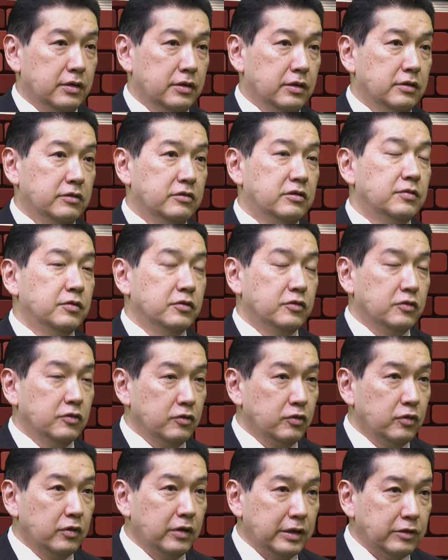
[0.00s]
civil
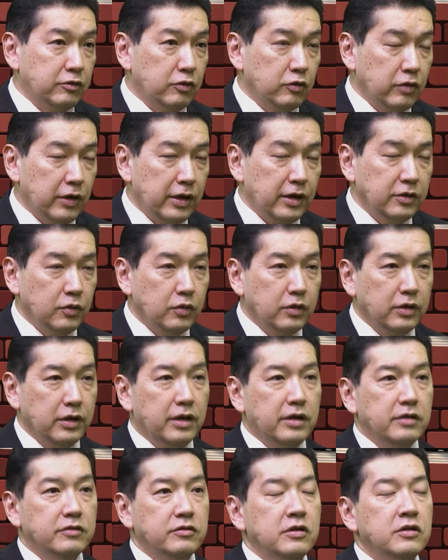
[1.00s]
society
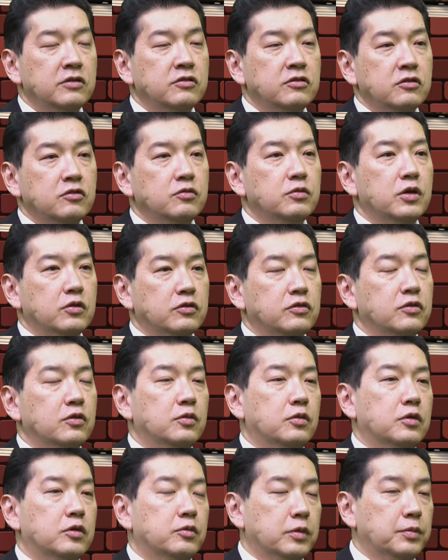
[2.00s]
organizations. We
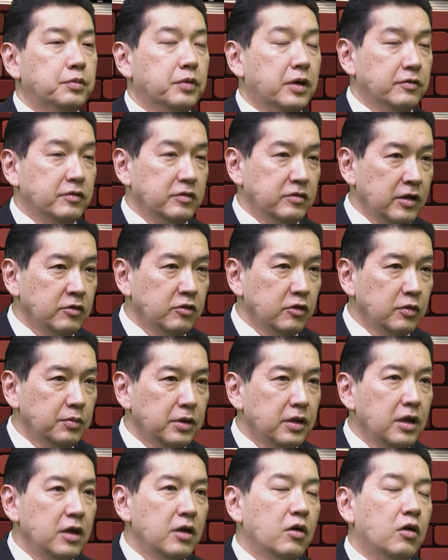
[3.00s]
also work with private sector,
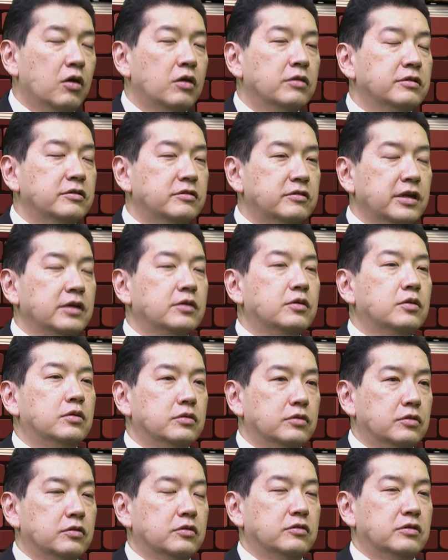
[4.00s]
but all the
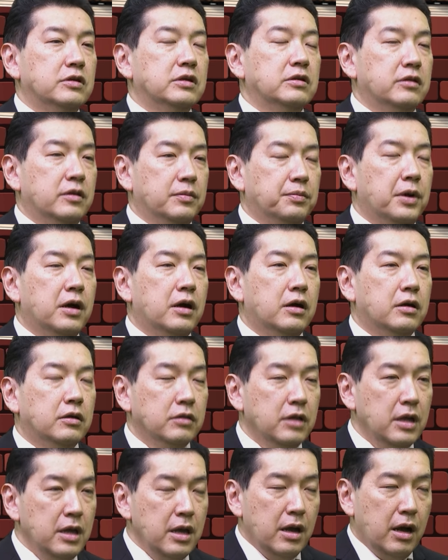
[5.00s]
stakeholders in
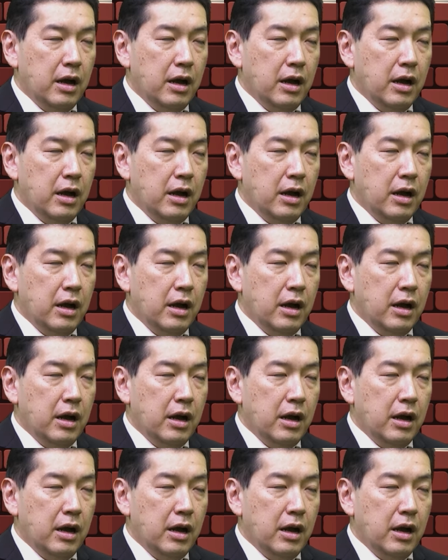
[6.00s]
Nepal.